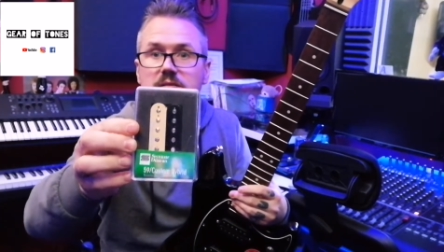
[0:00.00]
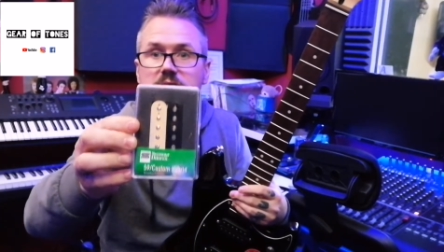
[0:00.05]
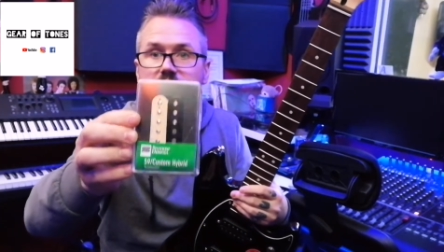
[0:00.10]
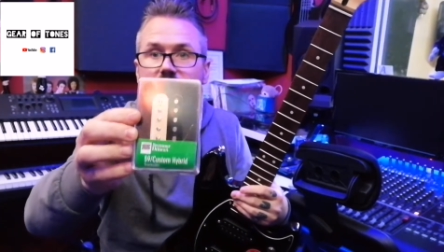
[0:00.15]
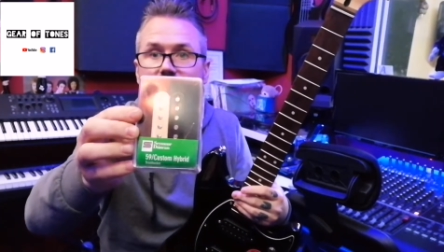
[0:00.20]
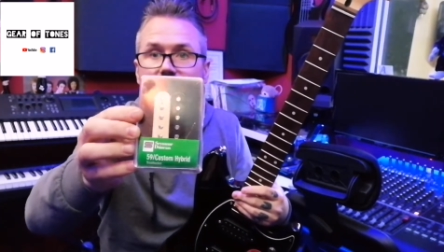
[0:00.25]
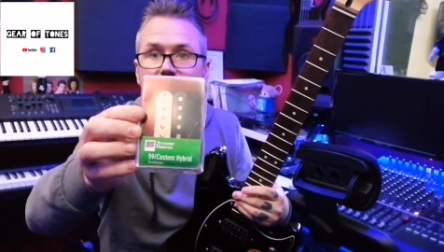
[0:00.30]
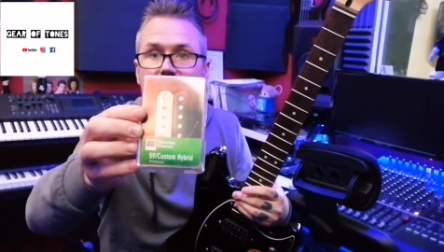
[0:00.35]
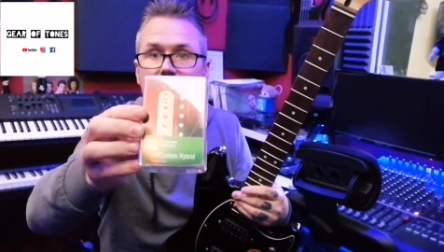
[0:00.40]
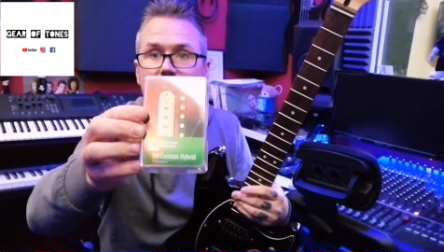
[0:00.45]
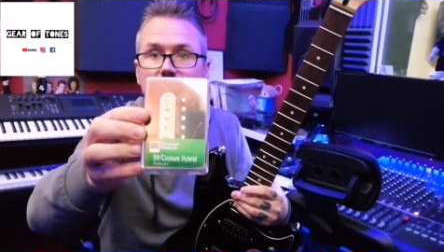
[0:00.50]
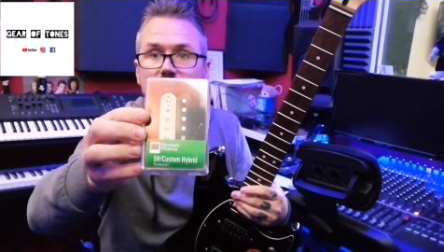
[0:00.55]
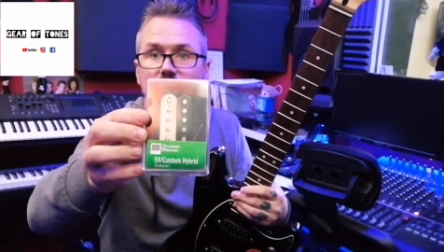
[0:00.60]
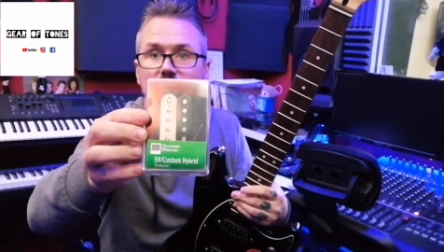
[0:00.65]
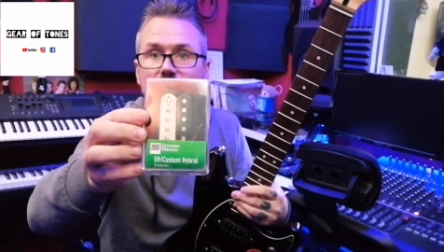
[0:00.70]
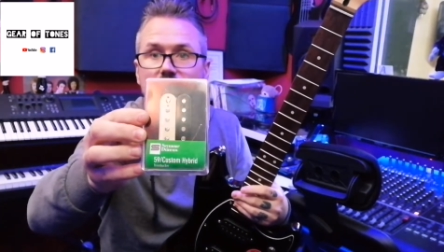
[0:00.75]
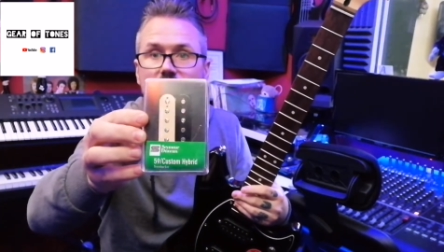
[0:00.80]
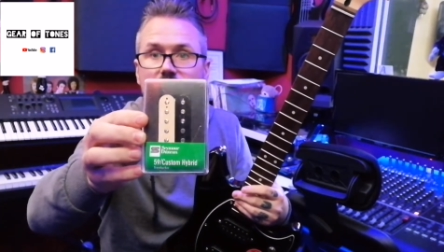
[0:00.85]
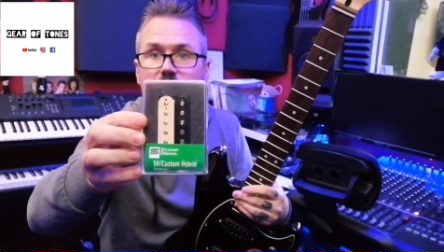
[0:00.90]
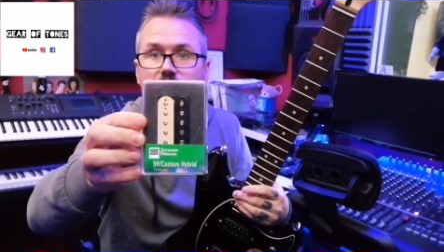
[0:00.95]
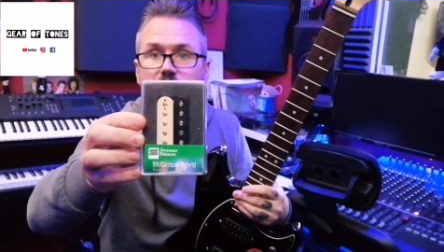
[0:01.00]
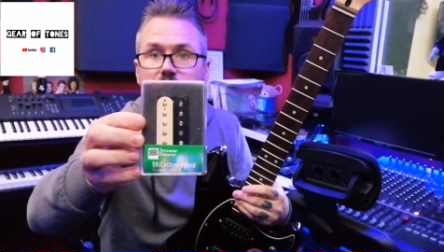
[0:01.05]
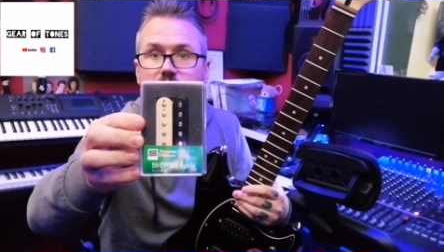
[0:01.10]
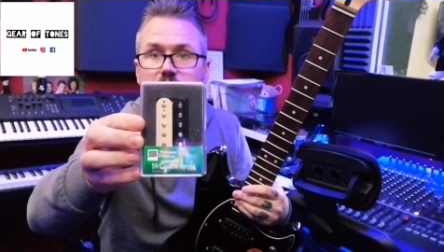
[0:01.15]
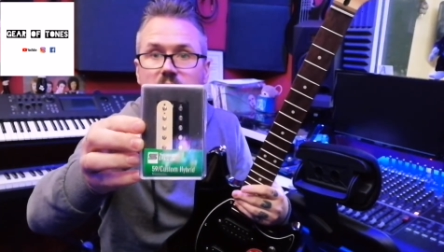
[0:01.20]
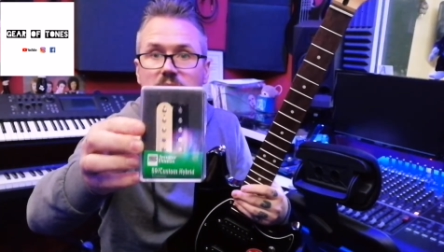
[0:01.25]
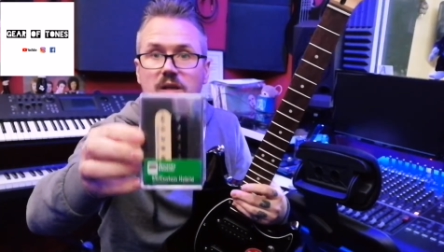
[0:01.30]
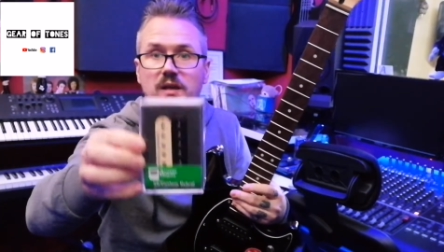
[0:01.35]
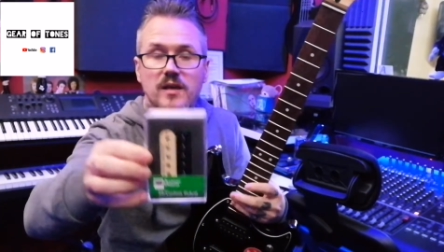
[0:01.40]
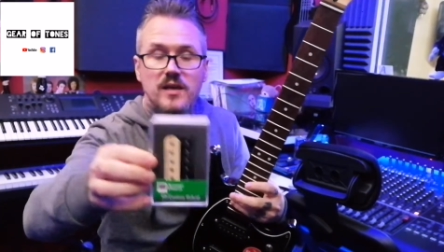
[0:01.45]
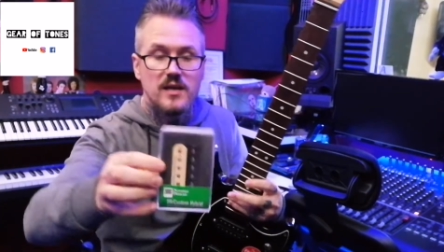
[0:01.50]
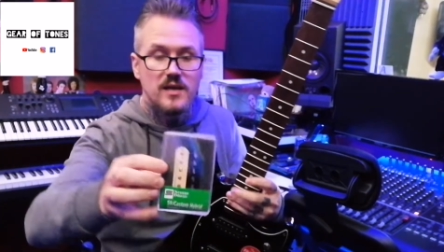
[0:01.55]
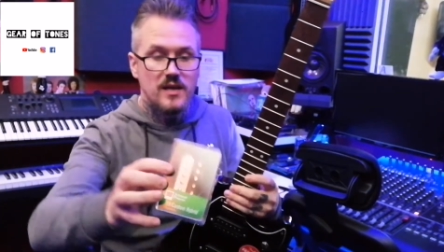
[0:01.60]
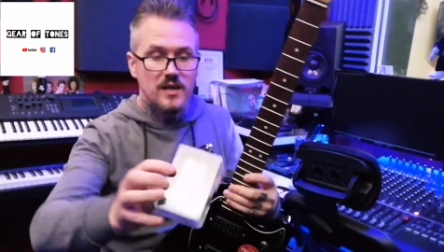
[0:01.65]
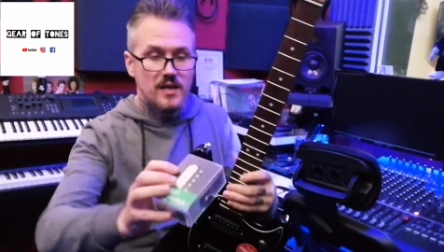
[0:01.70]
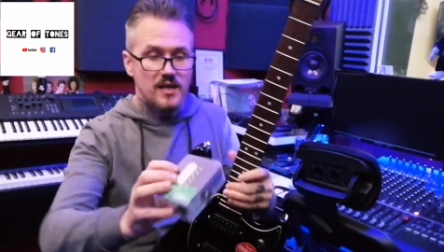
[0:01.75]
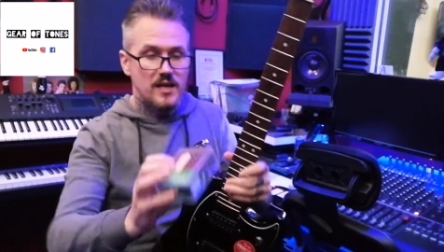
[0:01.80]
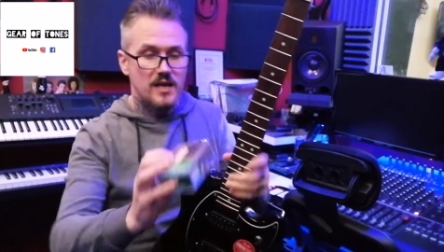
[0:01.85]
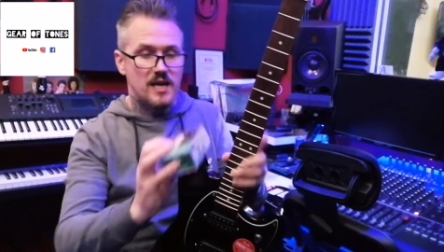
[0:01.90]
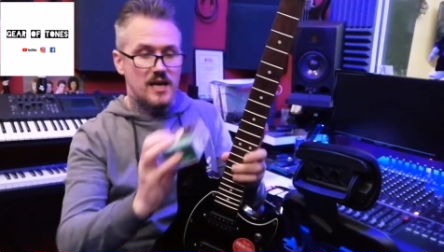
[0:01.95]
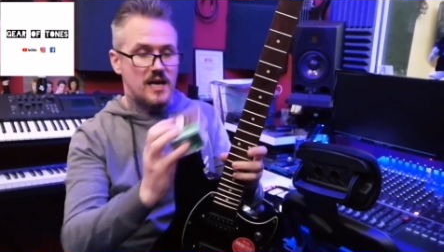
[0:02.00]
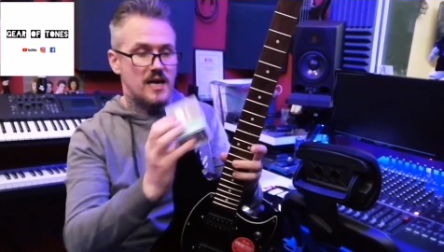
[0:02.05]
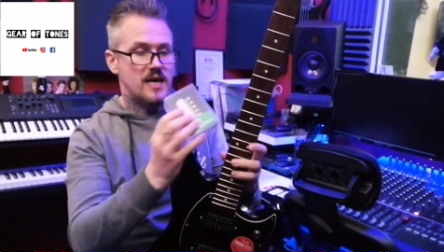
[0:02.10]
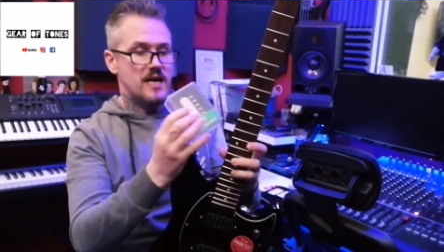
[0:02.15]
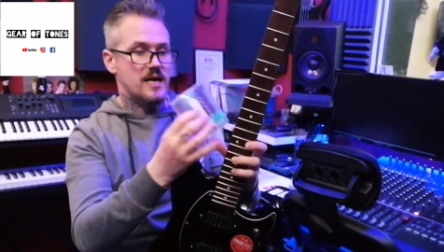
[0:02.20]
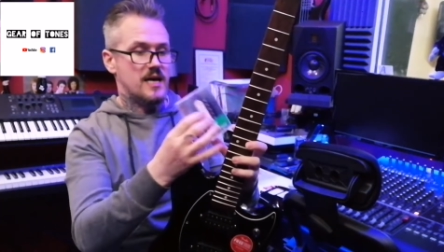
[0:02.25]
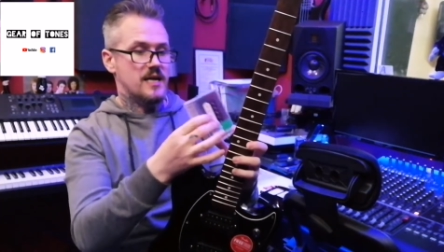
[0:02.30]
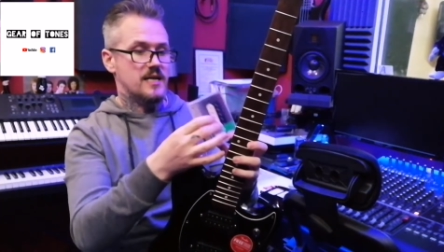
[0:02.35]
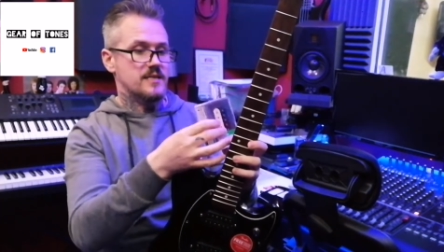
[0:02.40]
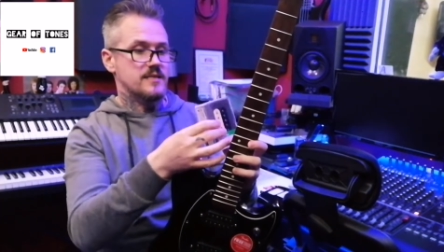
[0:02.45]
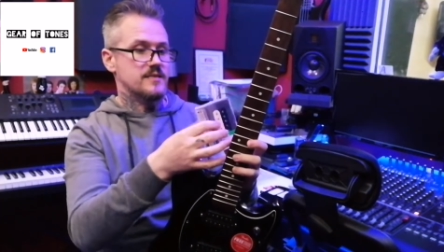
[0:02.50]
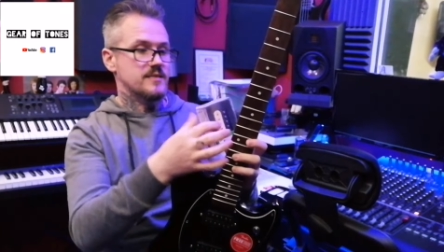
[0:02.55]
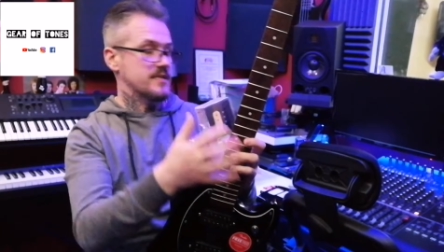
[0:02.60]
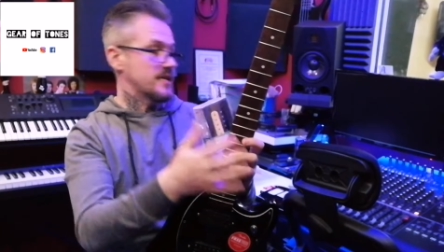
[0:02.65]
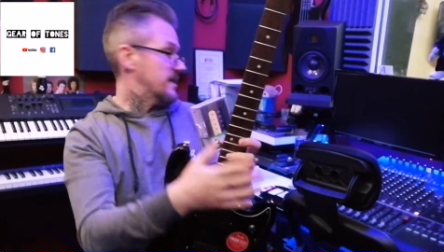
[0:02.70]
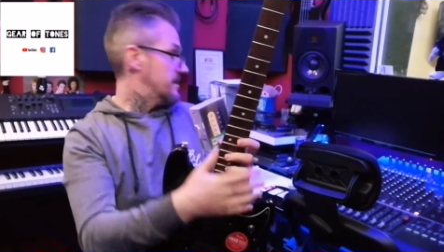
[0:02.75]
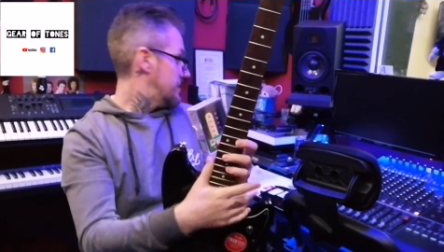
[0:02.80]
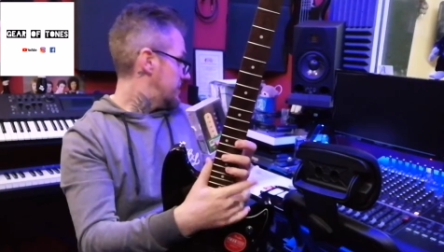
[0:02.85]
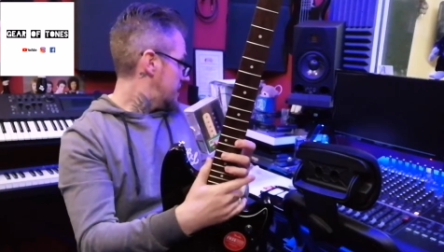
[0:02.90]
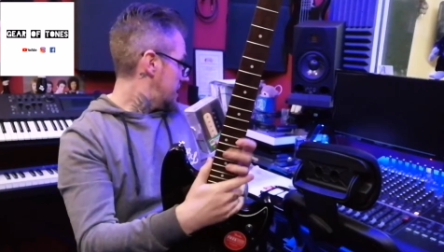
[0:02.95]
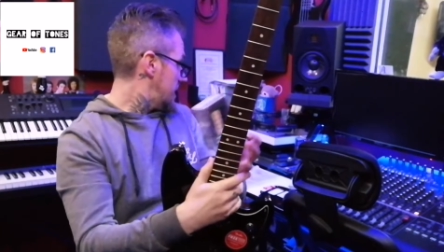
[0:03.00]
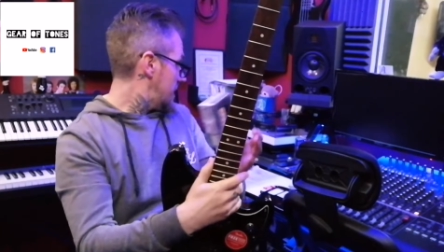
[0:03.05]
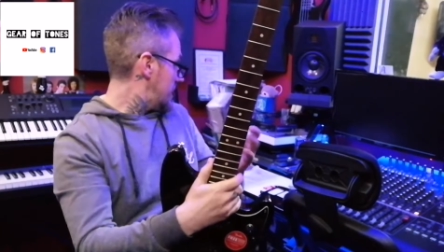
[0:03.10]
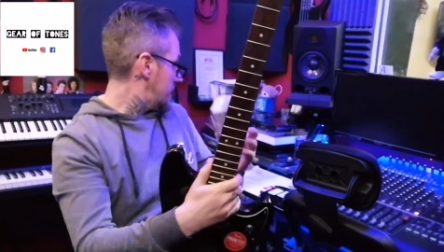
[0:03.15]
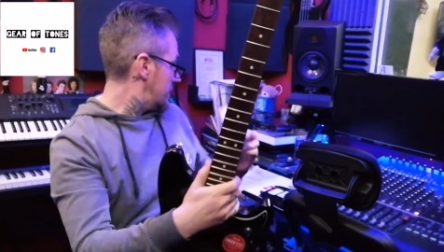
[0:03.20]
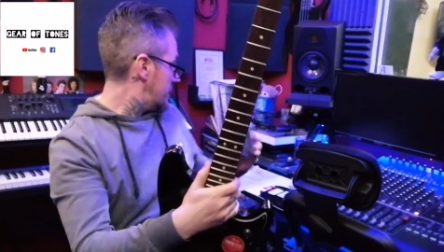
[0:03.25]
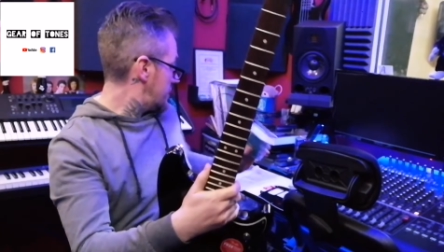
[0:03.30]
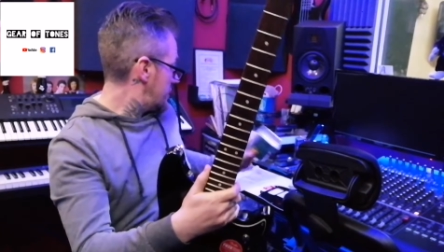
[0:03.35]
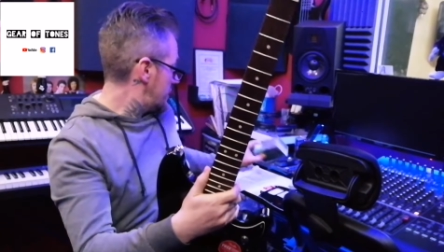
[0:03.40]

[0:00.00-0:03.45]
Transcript: Zebra humbucker. And in the neck